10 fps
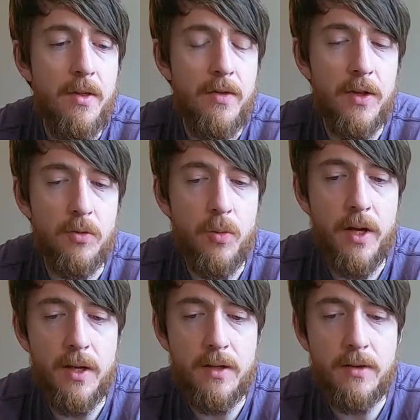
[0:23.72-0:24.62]
This
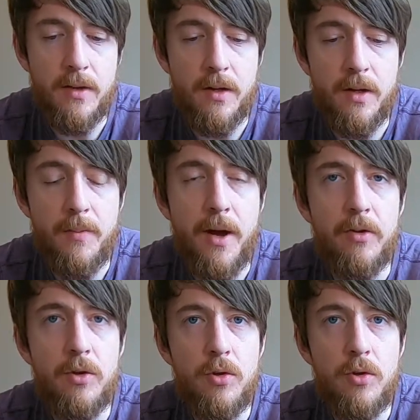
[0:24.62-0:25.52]
weighs in
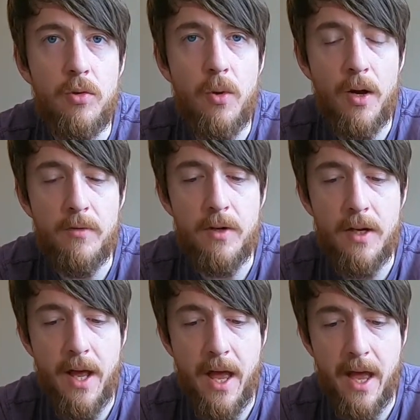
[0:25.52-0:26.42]
about
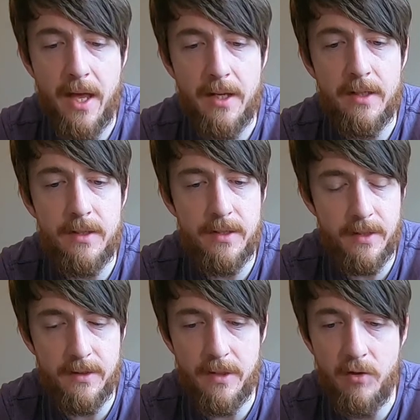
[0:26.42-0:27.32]

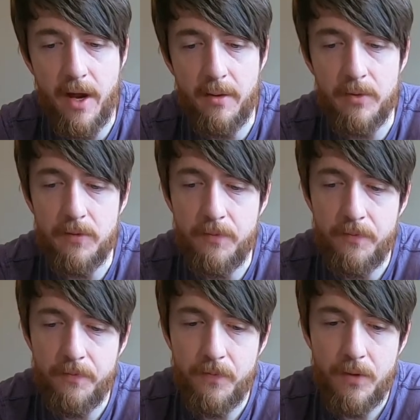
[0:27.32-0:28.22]
260 grams.
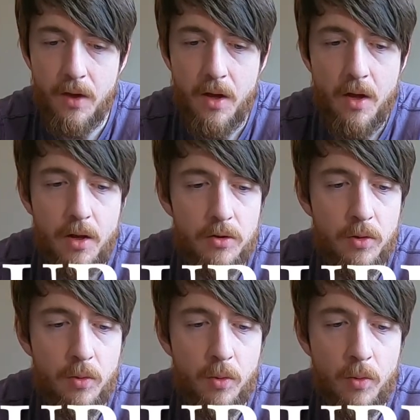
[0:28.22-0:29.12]

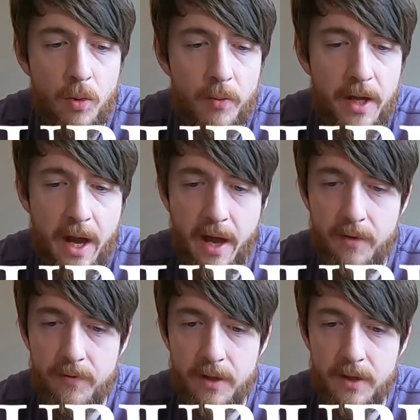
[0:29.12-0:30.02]
So what we
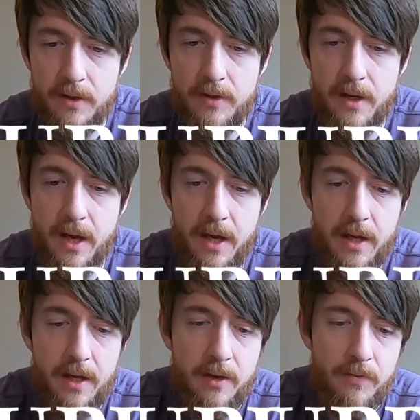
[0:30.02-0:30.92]
have is
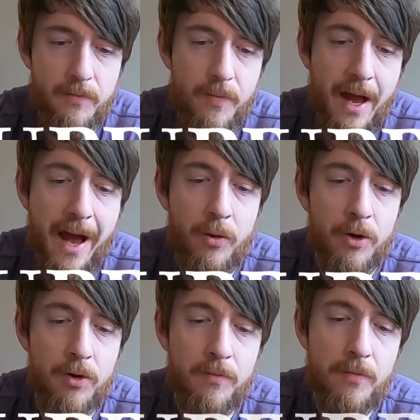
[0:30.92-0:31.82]
a
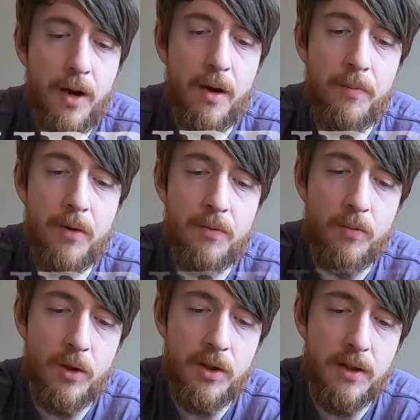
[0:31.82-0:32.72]
upper,
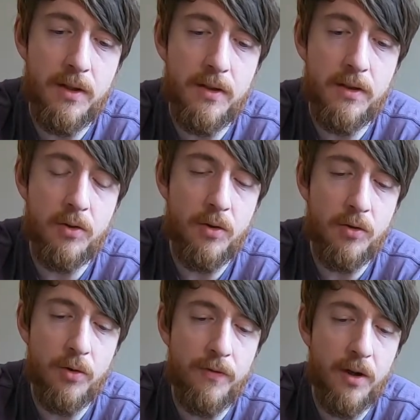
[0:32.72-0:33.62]
which is
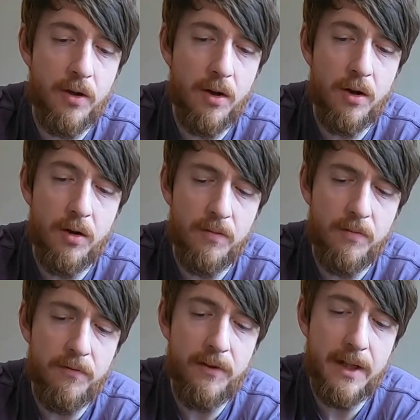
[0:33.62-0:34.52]
sort of a
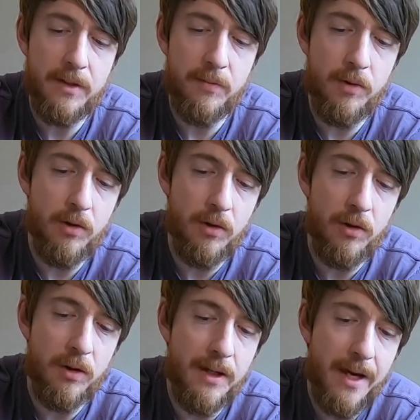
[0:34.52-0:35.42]

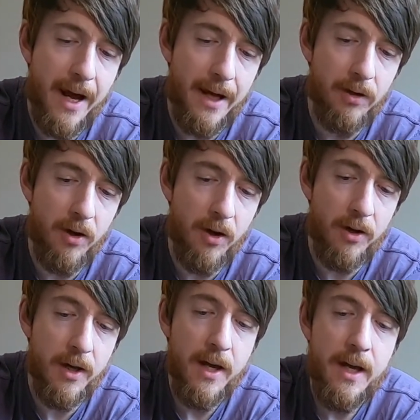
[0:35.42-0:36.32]
flexible
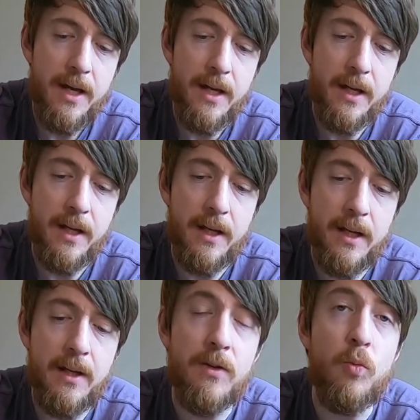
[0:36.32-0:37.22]
nylon. It
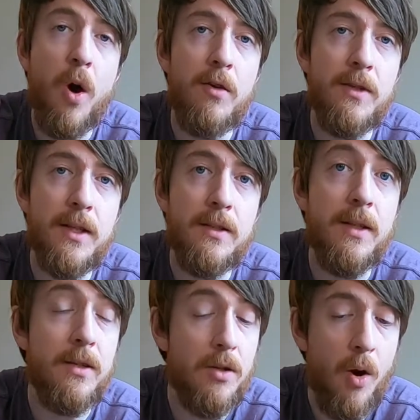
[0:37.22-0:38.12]
is water
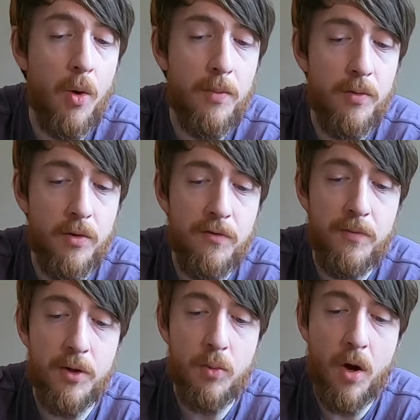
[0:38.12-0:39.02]
resistant. It's not waterproof,
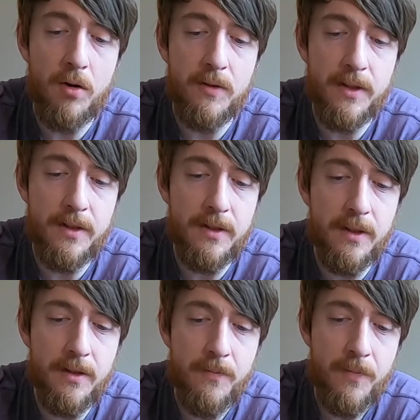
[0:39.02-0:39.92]
but it's water
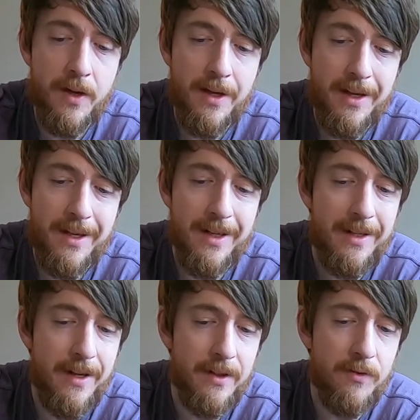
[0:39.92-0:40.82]
resistant. It
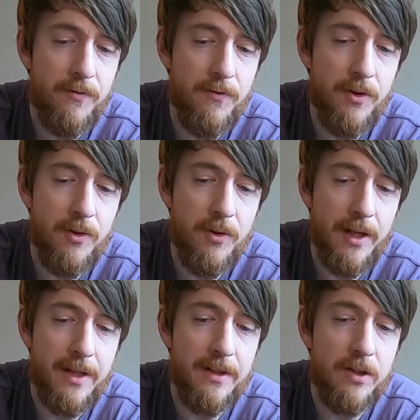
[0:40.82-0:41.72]
doesn't feel
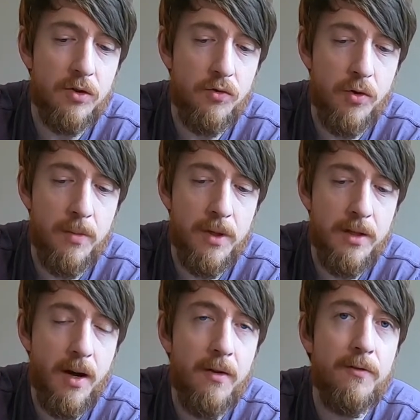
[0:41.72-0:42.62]
like it's extremely
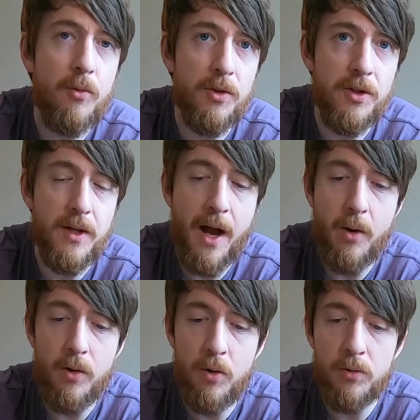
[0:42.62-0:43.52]
tough. We'll see how
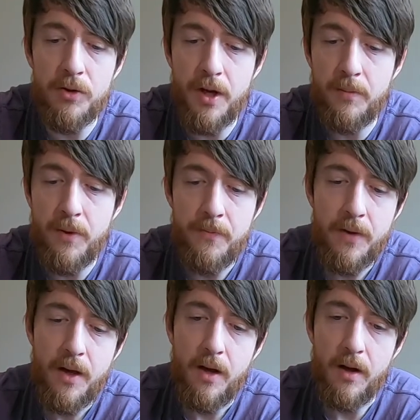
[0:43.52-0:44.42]
it holds up.
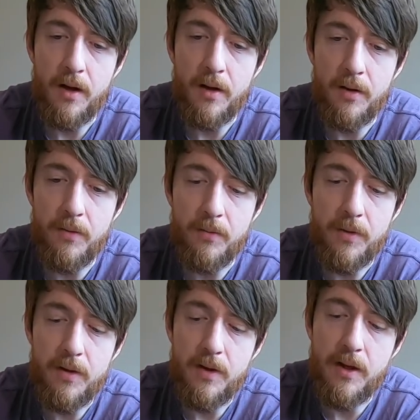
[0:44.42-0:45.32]

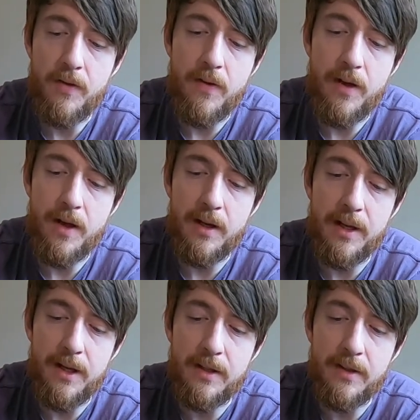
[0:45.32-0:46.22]
And then
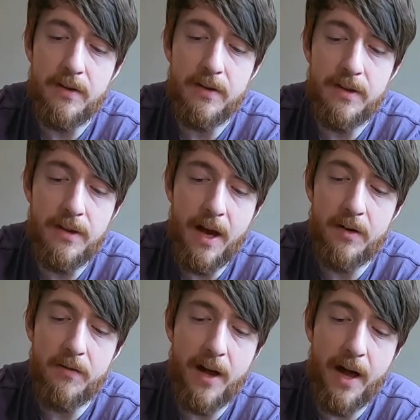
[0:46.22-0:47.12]
inside
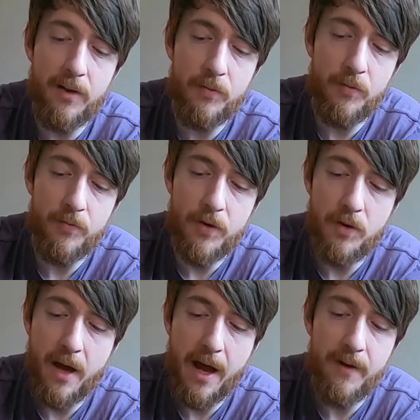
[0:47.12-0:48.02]
of that, you
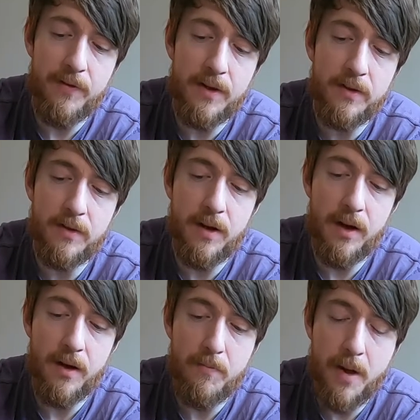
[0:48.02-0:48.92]
have this
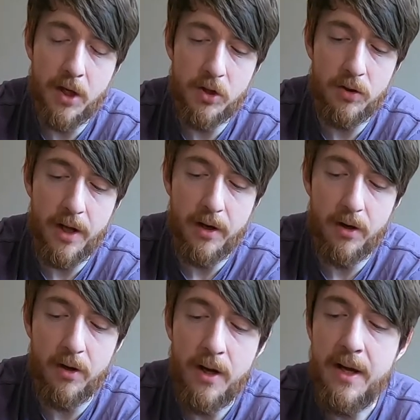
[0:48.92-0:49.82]
mesh
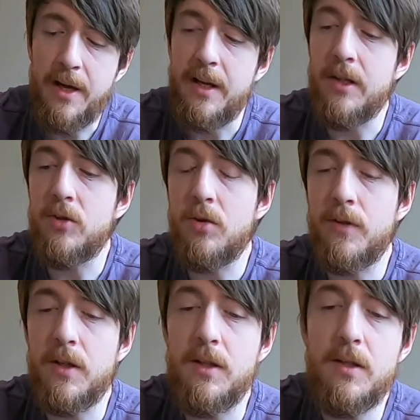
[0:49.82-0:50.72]
layer. It's sort of
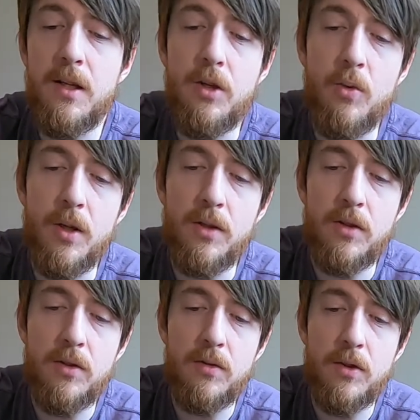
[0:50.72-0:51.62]
a continuous
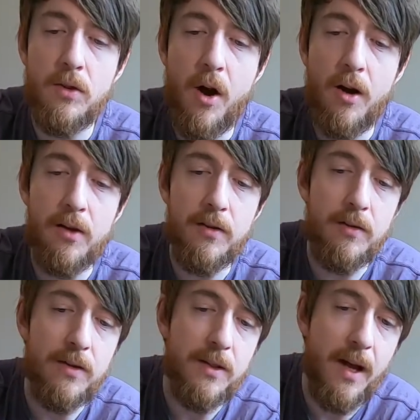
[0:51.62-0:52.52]
sock
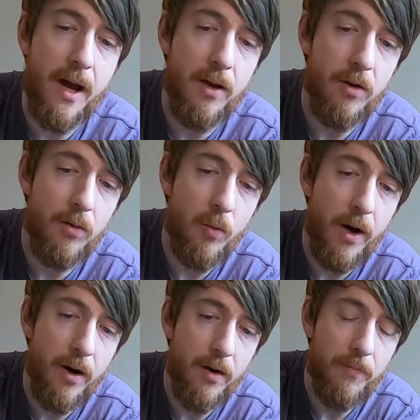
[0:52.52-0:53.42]
style
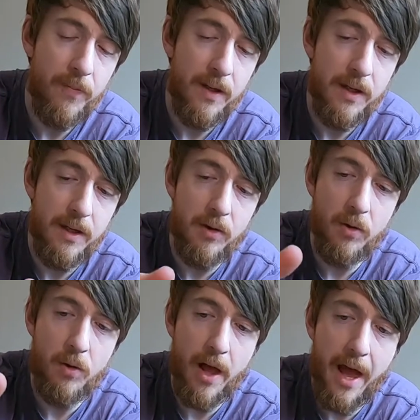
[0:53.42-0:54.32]
where the
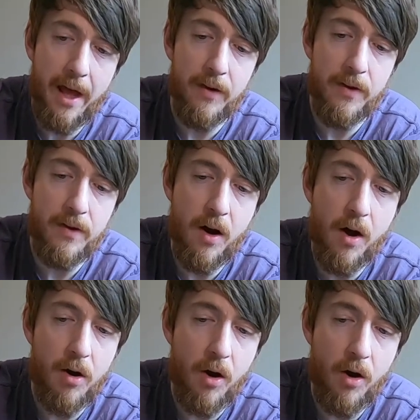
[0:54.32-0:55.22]
heel and the
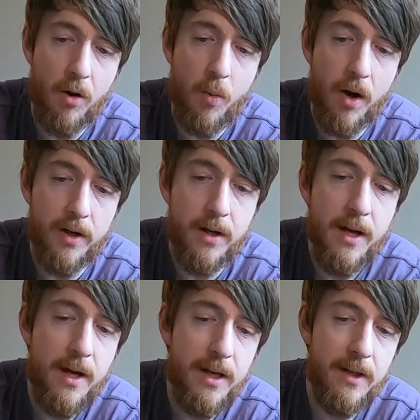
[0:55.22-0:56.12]
tongue are all one
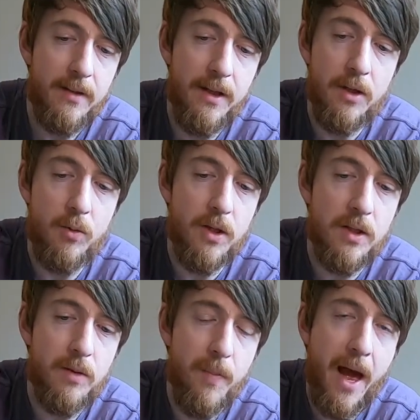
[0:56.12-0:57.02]

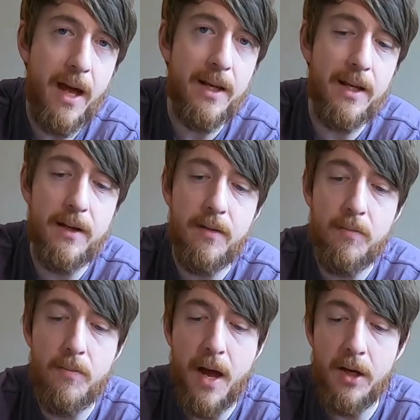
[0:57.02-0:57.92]
continuous padded
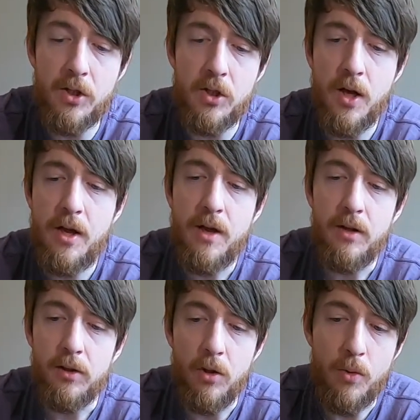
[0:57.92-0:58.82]
mesh.
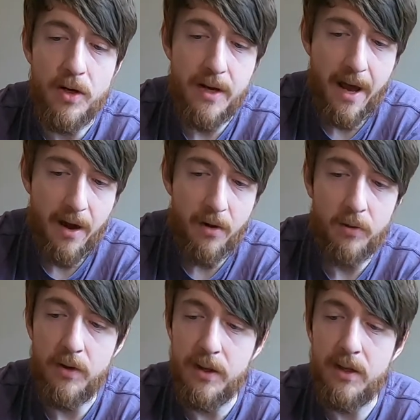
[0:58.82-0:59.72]
Lower
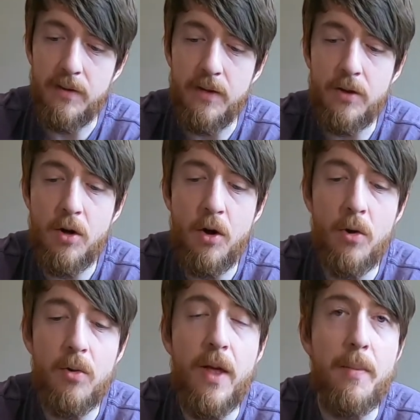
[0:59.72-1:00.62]
down in the
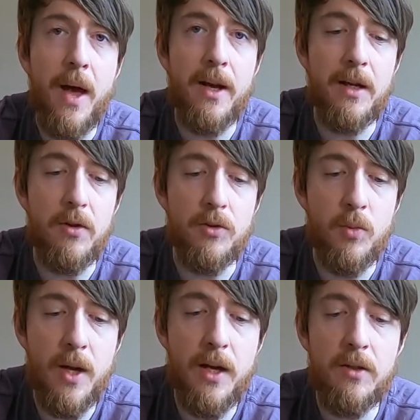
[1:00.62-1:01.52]
toe, that padding goes
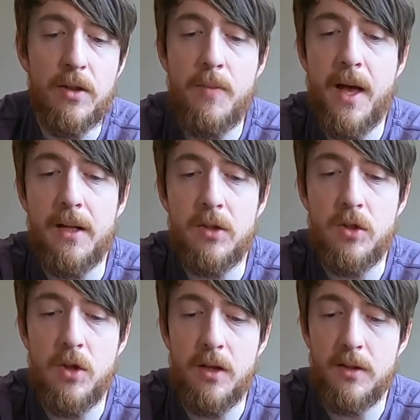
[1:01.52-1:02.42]
away, so the padding is
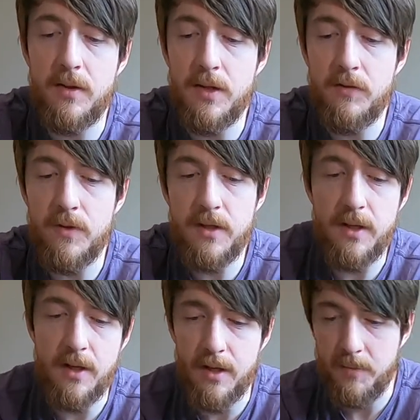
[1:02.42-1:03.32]
just in this
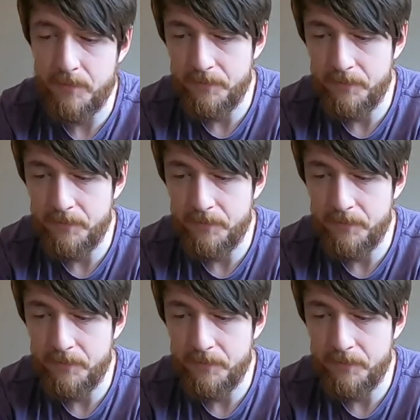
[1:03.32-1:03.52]
vicinity.